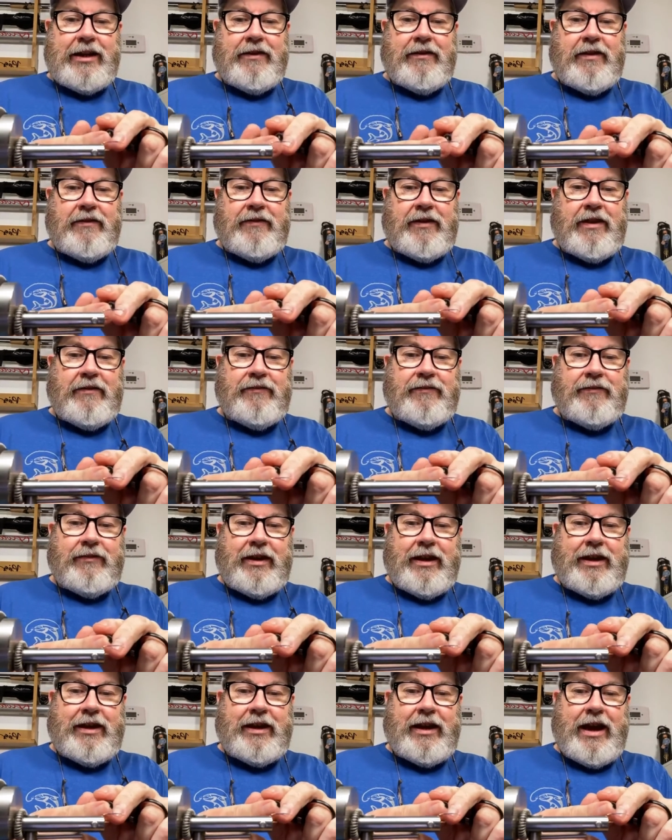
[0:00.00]
of, if
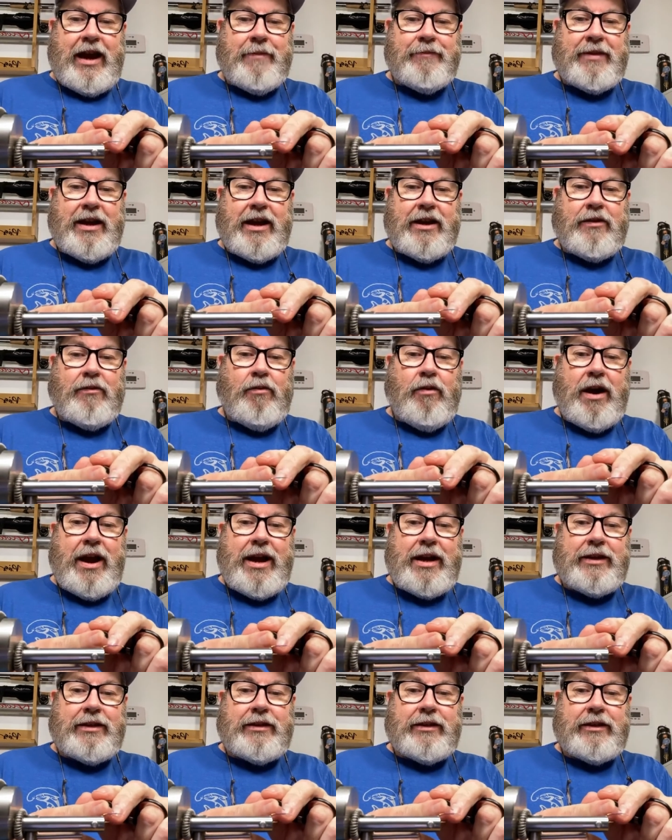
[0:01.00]
I'm not
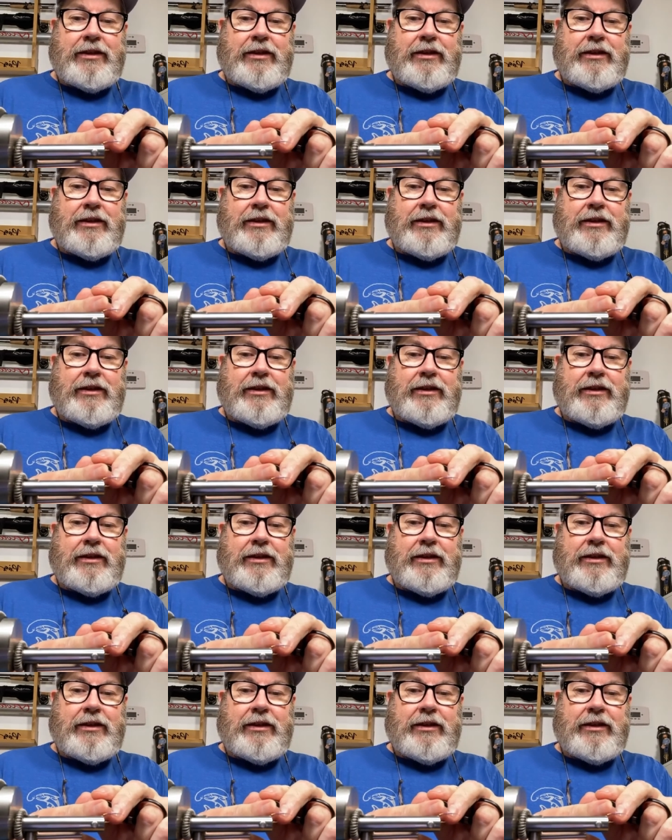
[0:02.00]
quite,